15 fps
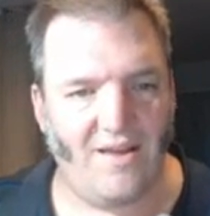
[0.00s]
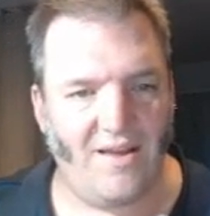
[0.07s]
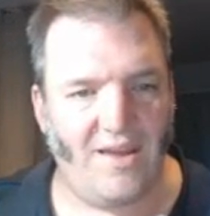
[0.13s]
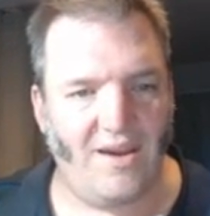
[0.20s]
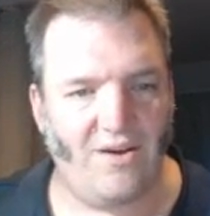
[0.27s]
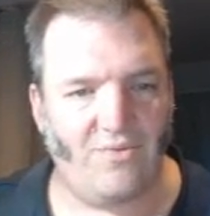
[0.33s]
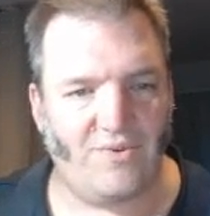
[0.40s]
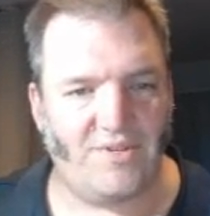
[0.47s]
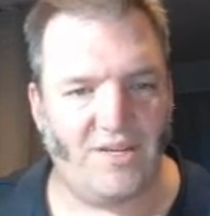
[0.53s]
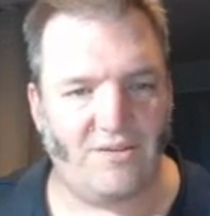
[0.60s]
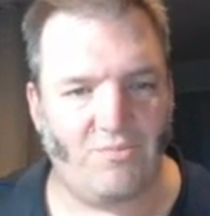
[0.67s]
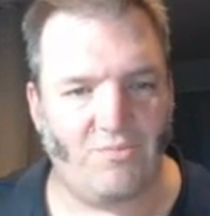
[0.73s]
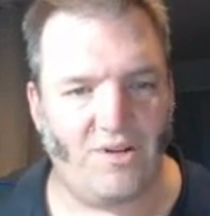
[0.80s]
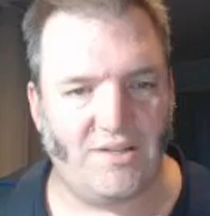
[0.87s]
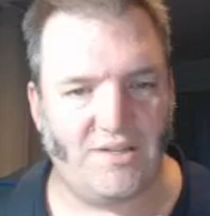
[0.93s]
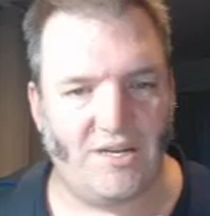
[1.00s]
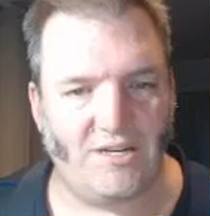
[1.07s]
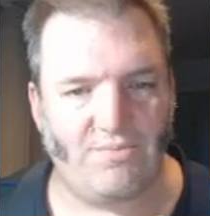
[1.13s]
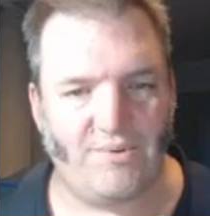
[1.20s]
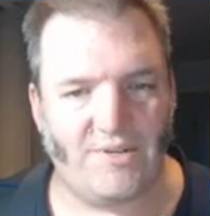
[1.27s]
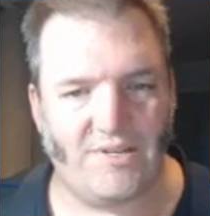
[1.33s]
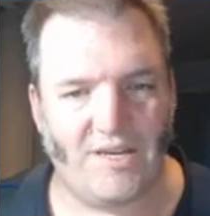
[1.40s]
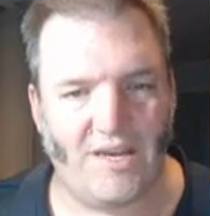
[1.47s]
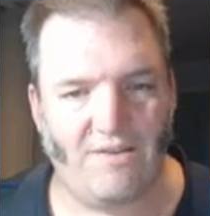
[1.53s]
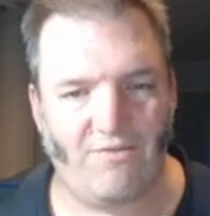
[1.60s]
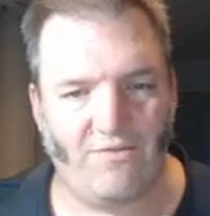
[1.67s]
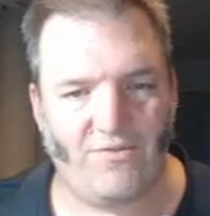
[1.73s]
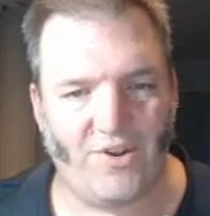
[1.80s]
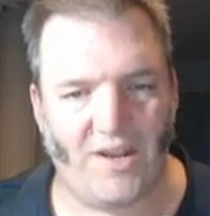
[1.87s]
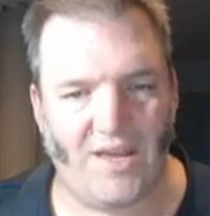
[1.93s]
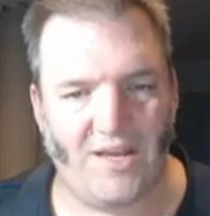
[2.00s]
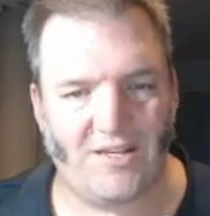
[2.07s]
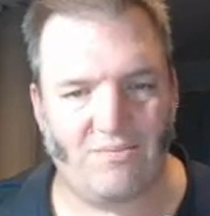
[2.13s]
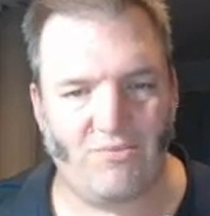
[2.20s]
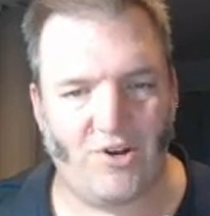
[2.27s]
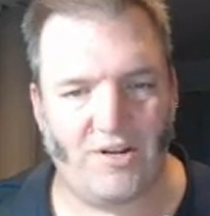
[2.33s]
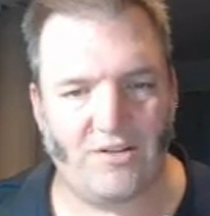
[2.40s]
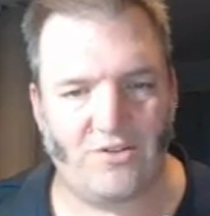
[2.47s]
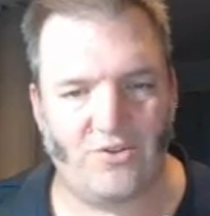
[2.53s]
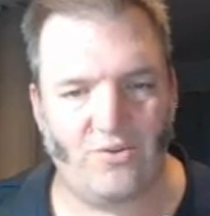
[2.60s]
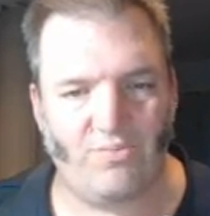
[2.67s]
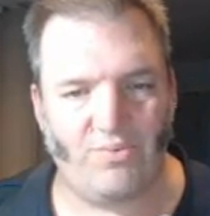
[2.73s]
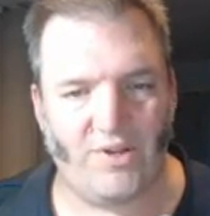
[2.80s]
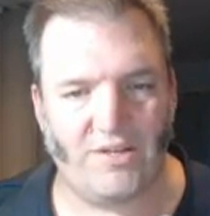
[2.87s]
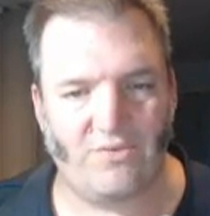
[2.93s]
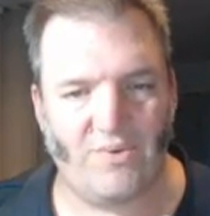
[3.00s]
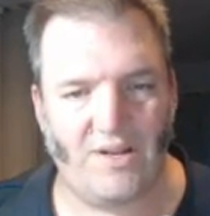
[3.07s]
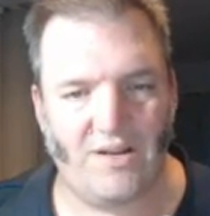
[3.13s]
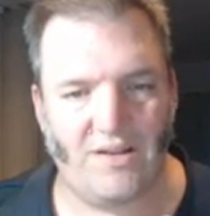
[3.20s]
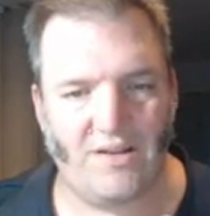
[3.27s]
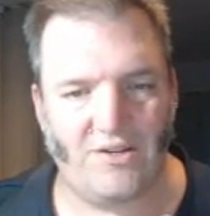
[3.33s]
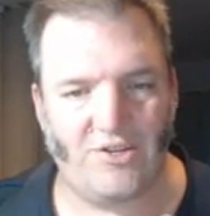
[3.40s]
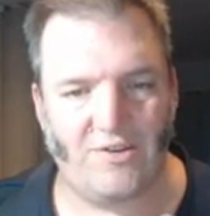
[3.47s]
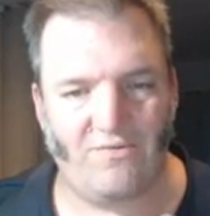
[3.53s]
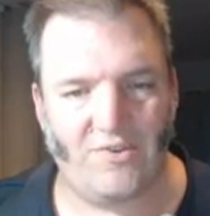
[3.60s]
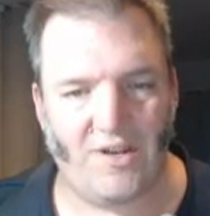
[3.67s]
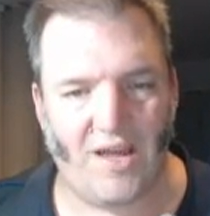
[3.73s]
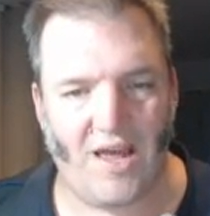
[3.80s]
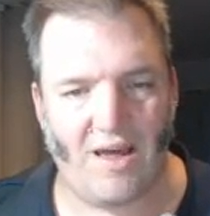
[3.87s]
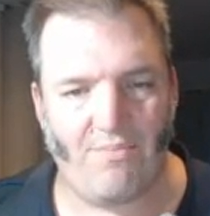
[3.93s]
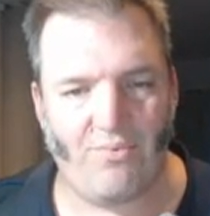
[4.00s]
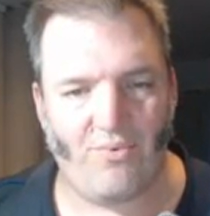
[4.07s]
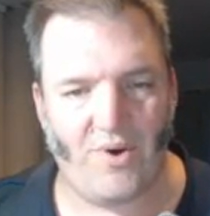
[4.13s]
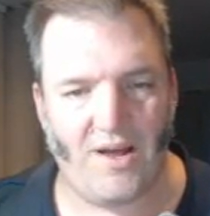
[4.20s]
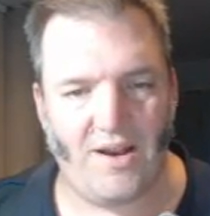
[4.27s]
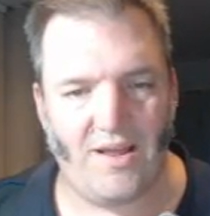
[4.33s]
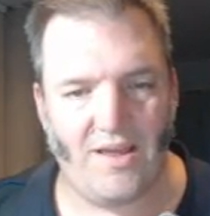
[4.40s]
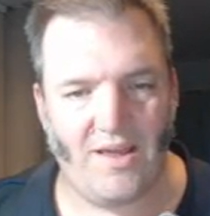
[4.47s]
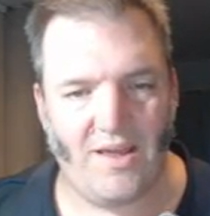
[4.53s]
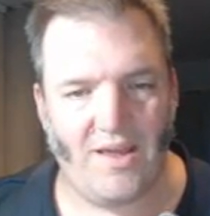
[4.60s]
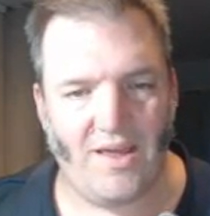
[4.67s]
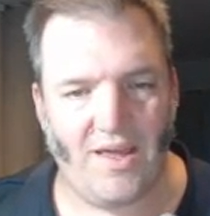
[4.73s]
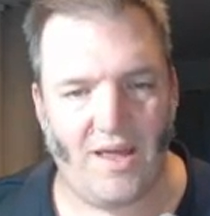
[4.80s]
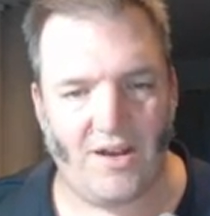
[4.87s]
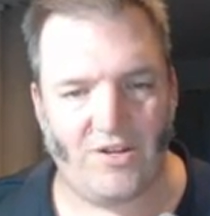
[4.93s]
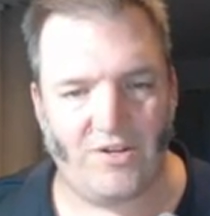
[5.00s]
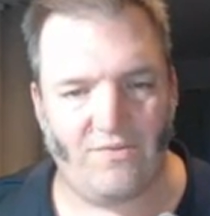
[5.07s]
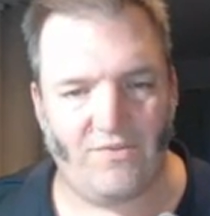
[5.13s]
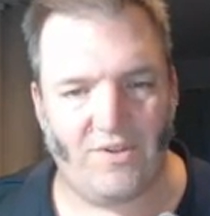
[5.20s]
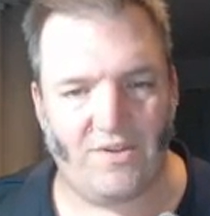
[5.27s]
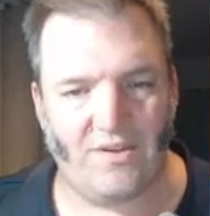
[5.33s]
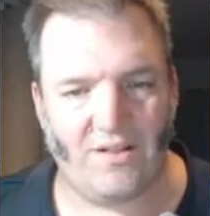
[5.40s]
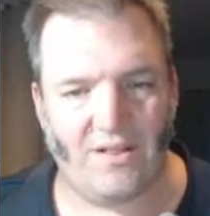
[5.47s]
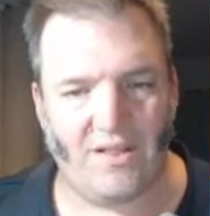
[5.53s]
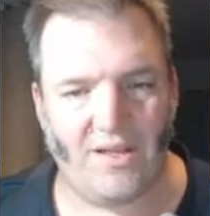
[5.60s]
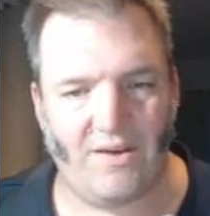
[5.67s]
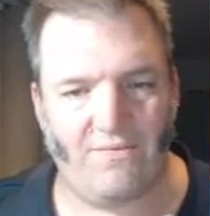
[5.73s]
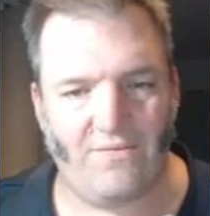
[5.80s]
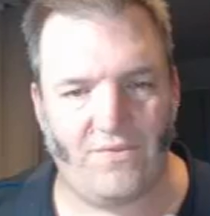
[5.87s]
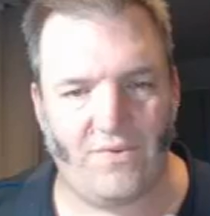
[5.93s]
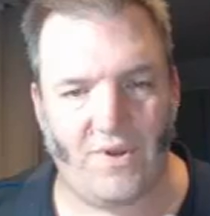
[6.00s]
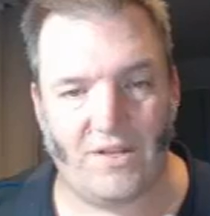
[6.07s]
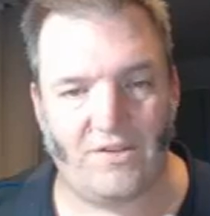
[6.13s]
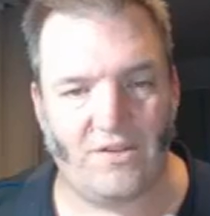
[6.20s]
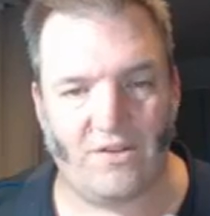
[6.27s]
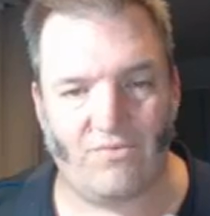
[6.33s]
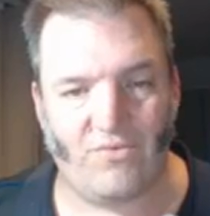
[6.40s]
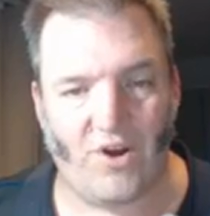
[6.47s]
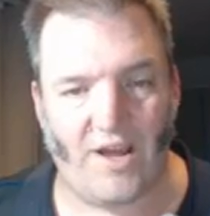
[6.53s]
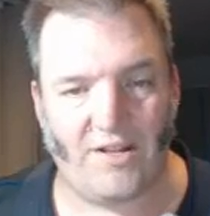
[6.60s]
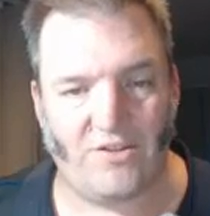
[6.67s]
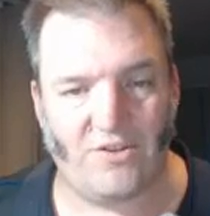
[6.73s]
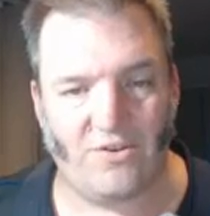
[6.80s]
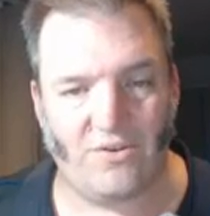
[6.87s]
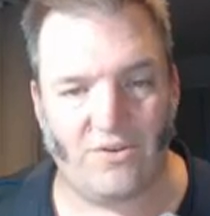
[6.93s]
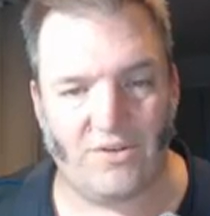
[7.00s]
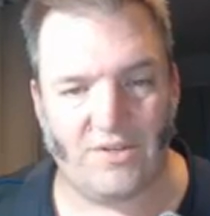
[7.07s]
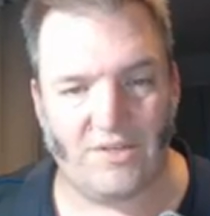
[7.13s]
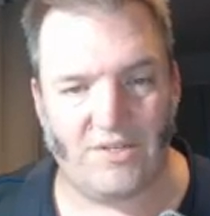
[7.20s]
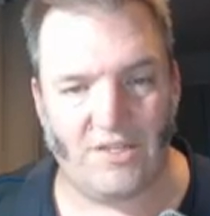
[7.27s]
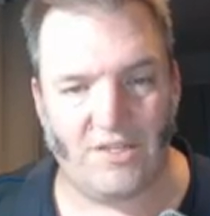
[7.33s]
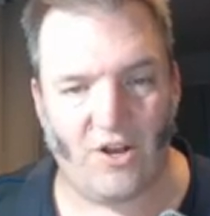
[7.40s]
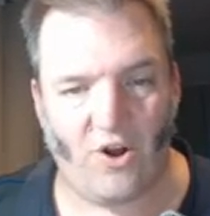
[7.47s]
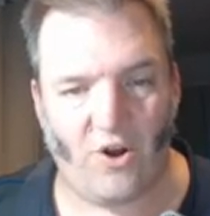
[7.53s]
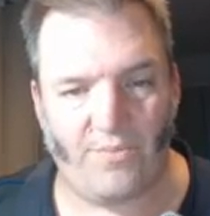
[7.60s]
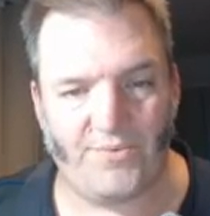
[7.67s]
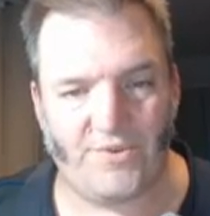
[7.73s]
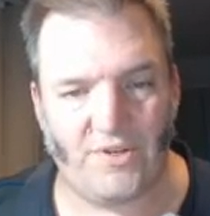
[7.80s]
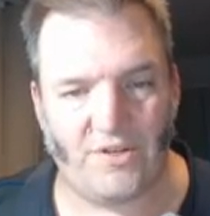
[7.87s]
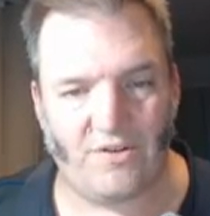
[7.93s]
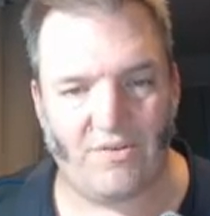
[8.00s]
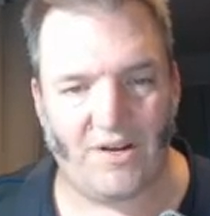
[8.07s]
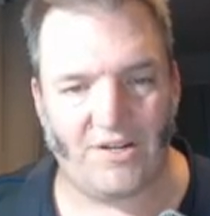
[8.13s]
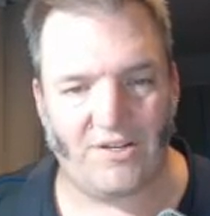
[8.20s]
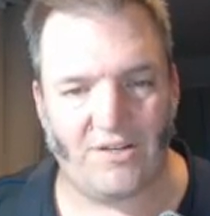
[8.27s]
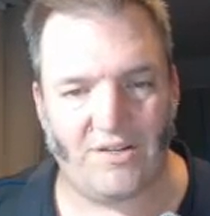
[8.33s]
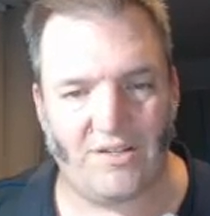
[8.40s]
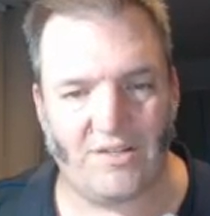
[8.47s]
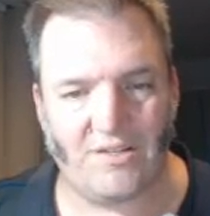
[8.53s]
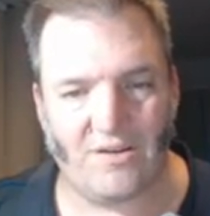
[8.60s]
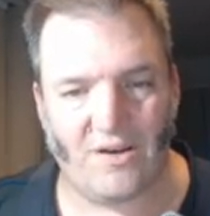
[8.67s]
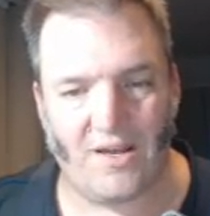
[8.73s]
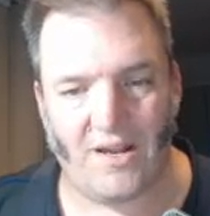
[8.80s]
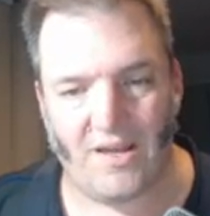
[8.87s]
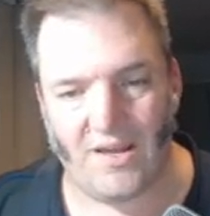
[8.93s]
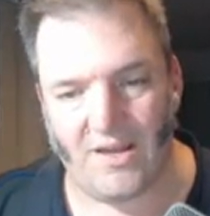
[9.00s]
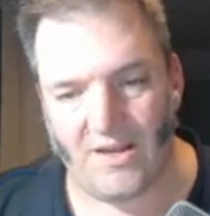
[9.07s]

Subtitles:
Here it was x minus h plus k. If I've got x minus 2 plus 1, it shifted up 1, and it shifted to the left, to the right 2, because it's in the opposite direction to the sign.